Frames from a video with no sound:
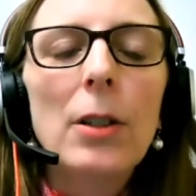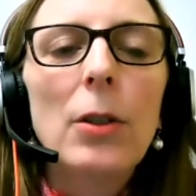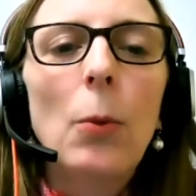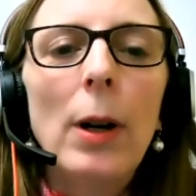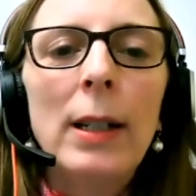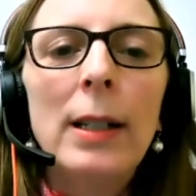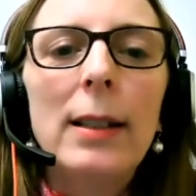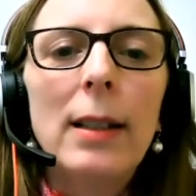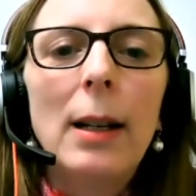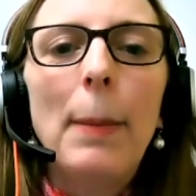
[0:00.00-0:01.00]
So one
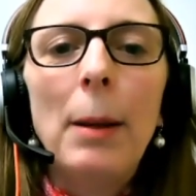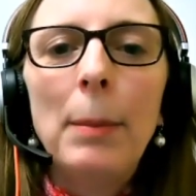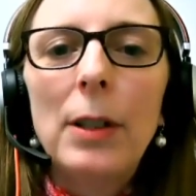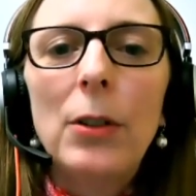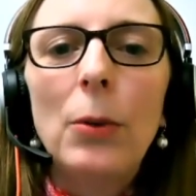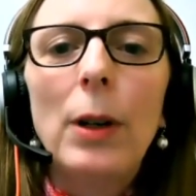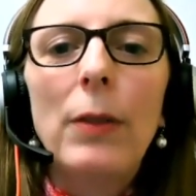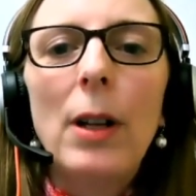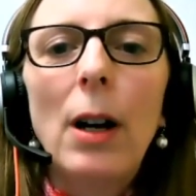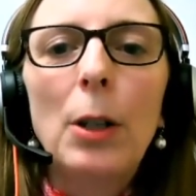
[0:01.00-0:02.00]
is an amendment to one of
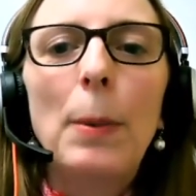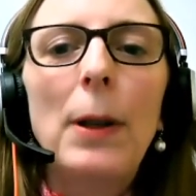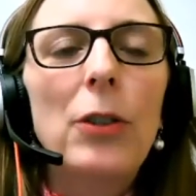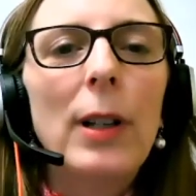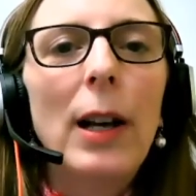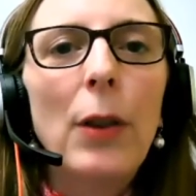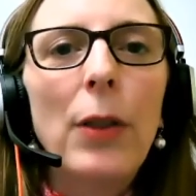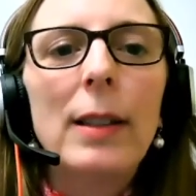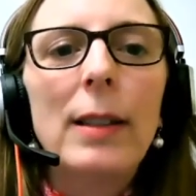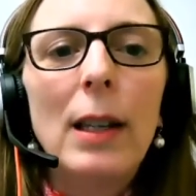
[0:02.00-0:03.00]
the Occupational Health
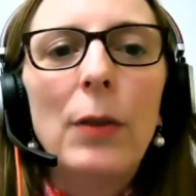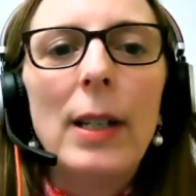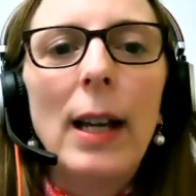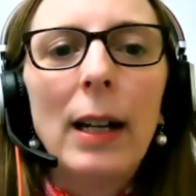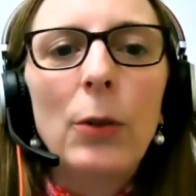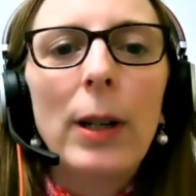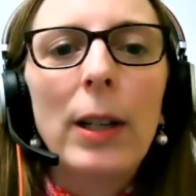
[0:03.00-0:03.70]
and Safety Act